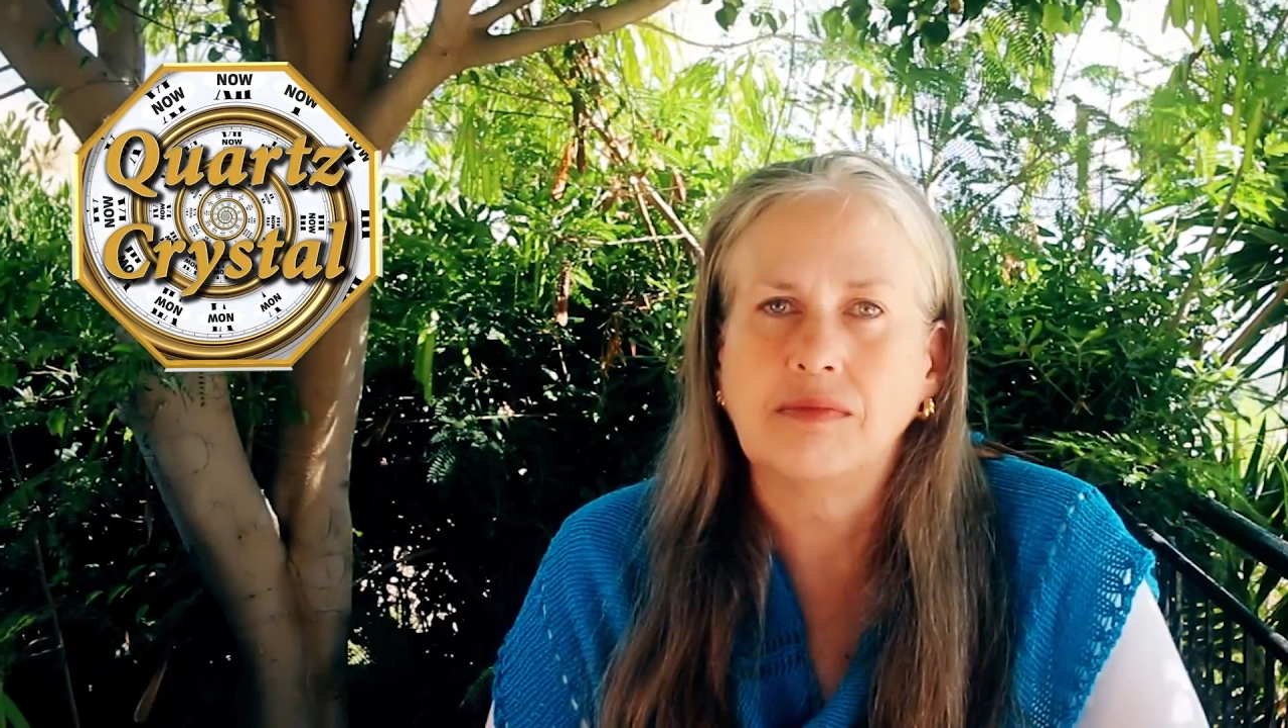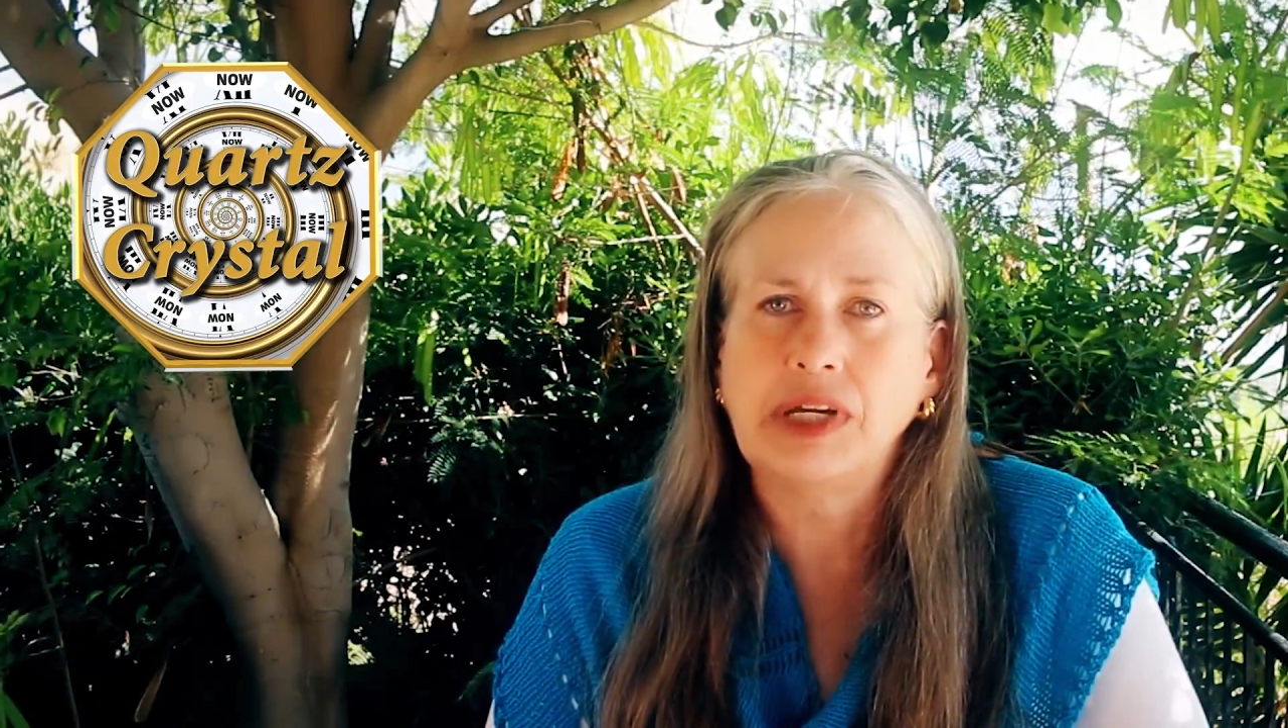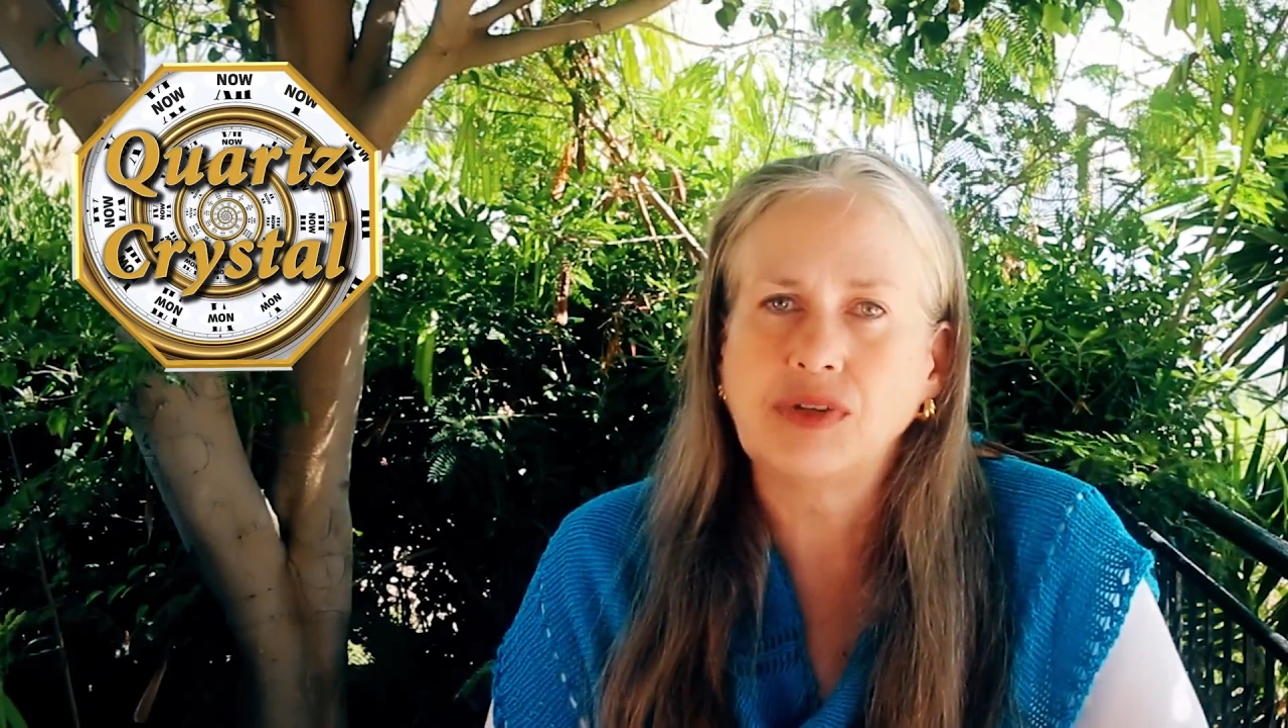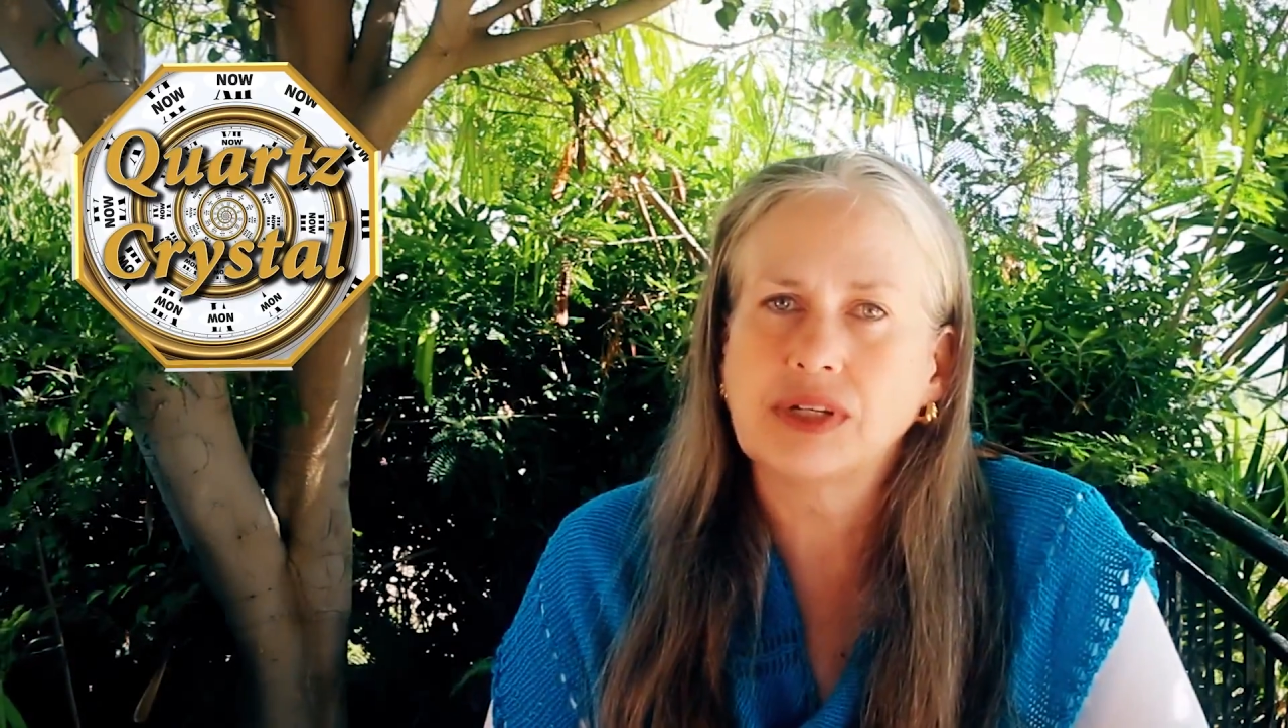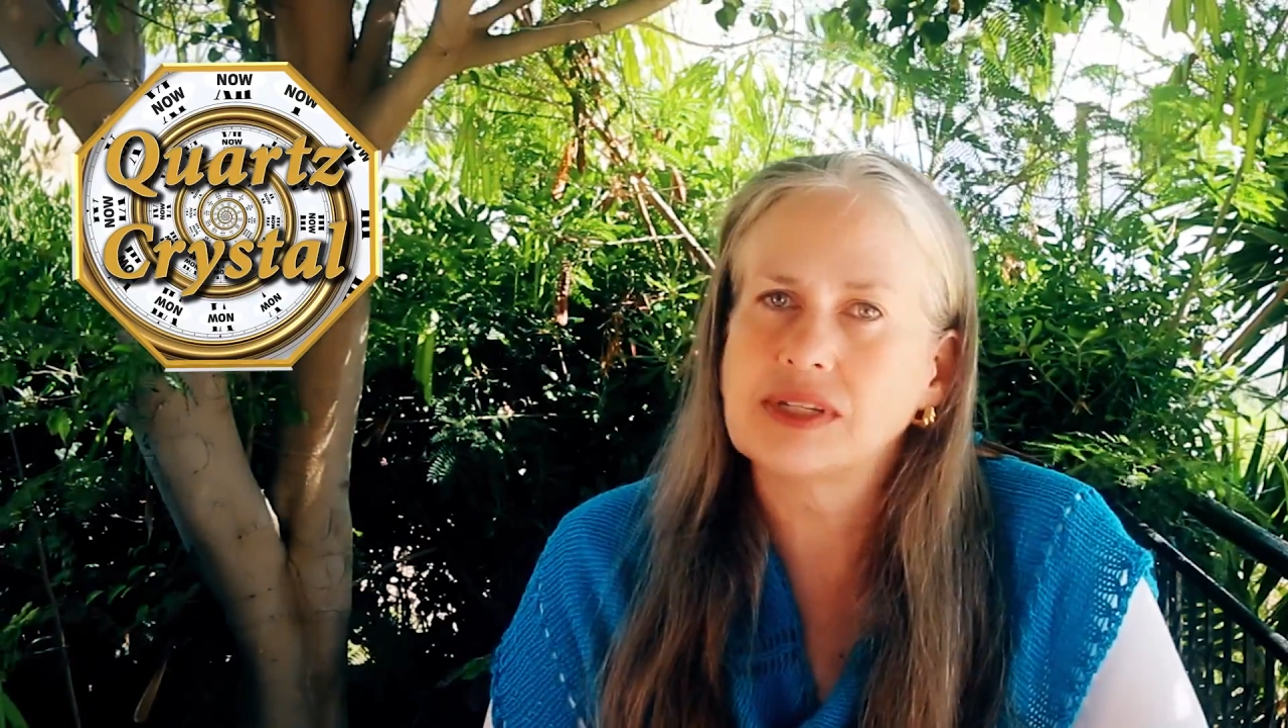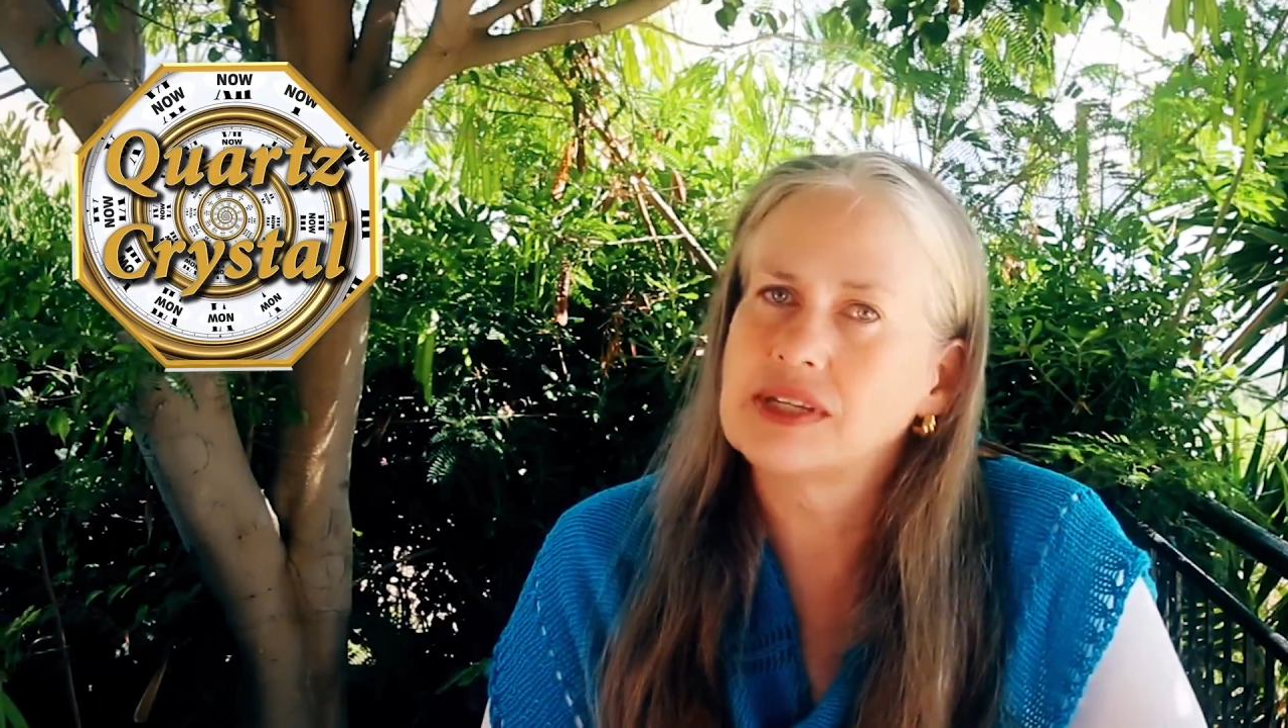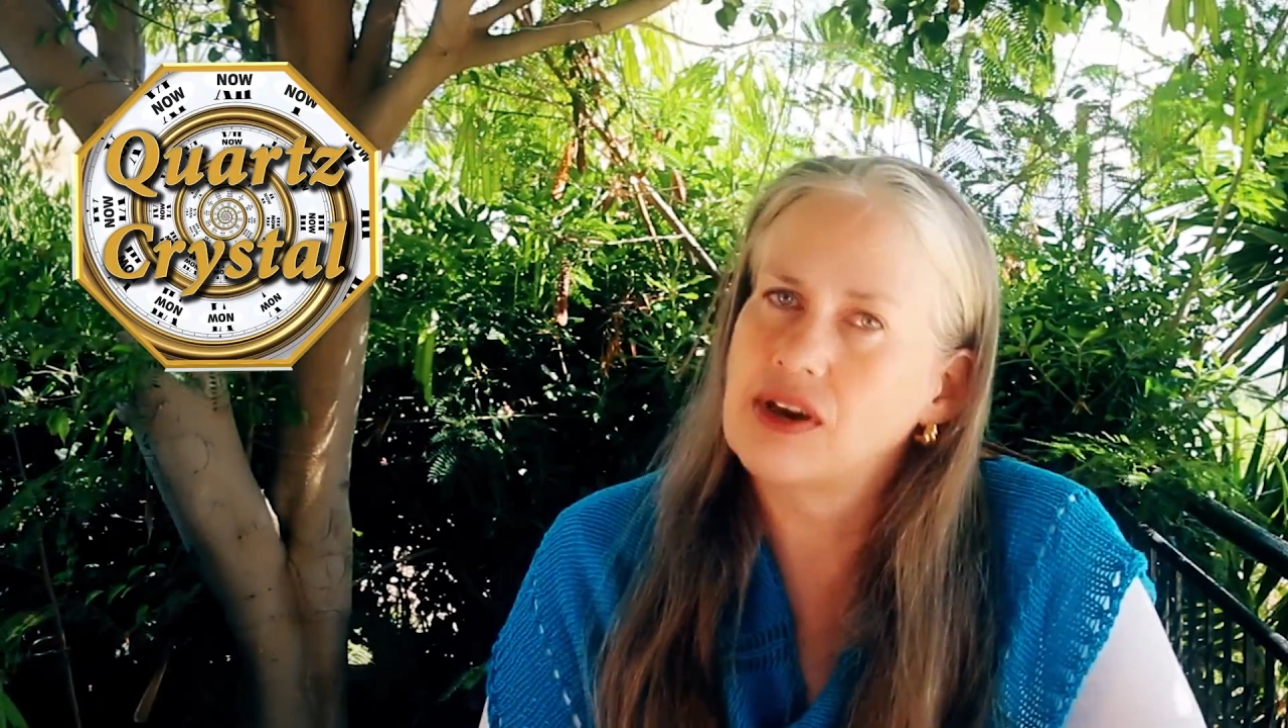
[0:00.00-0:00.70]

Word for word: matrix